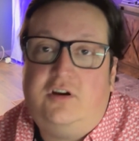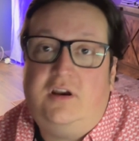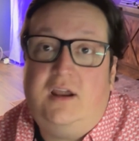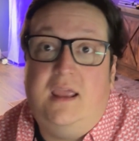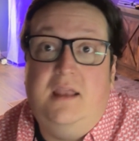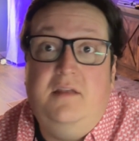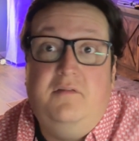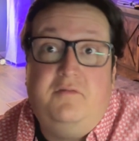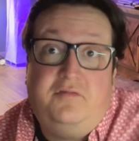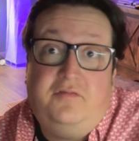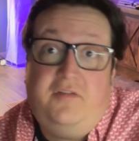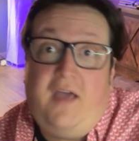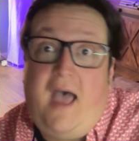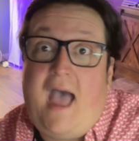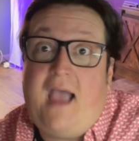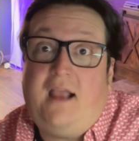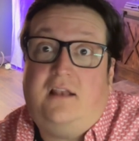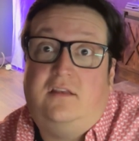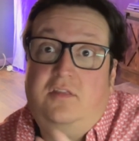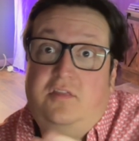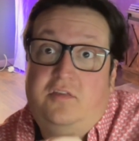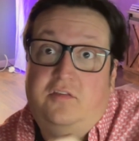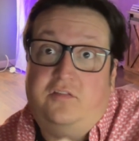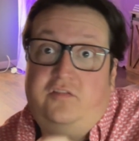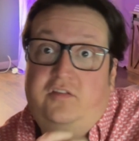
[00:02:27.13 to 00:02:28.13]
In
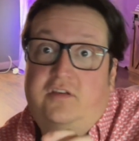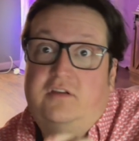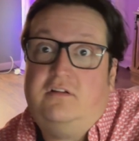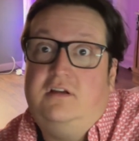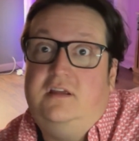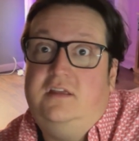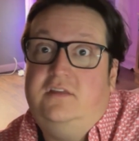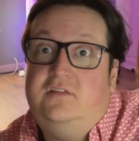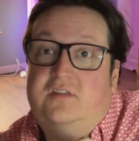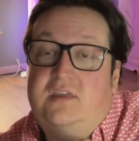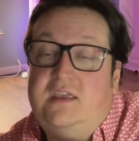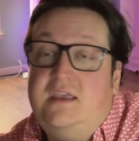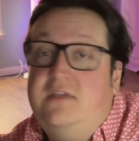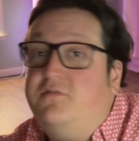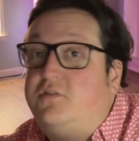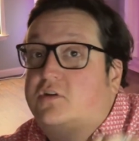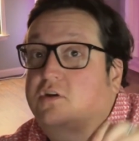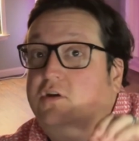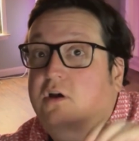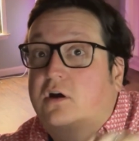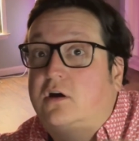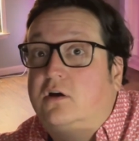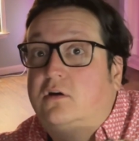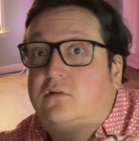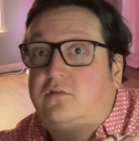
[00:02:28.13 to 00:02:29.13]
fact, the series even
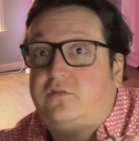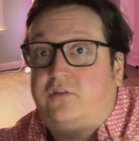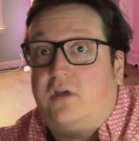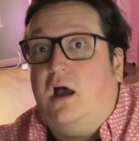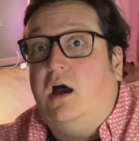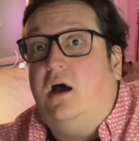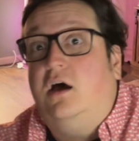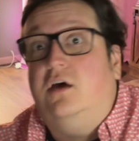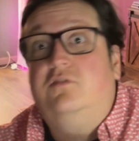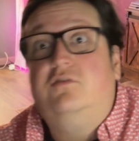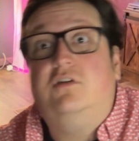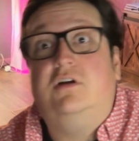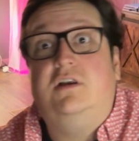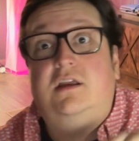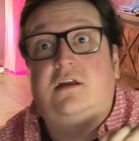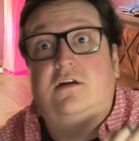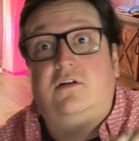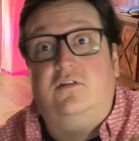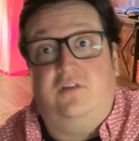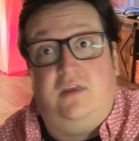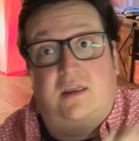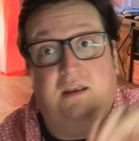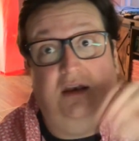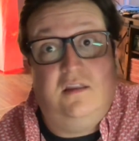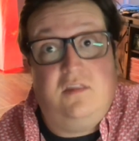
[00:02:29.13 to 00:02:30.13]
goes 100 years
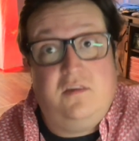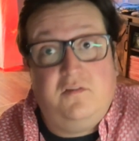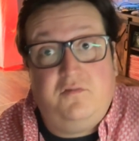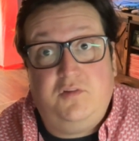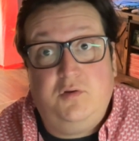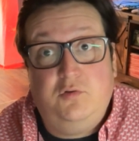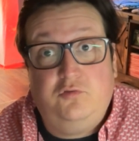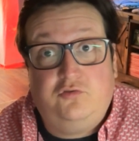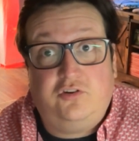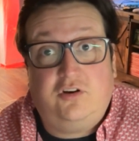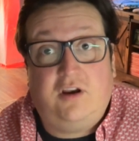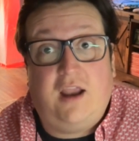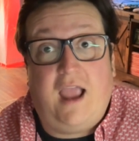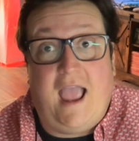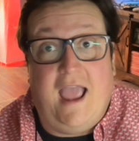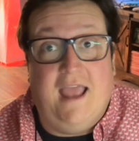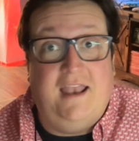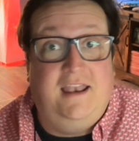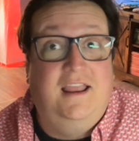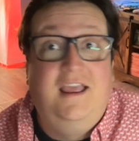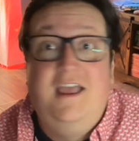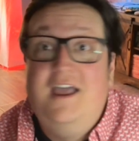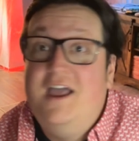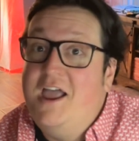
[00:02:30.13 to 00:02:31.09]
into the future, and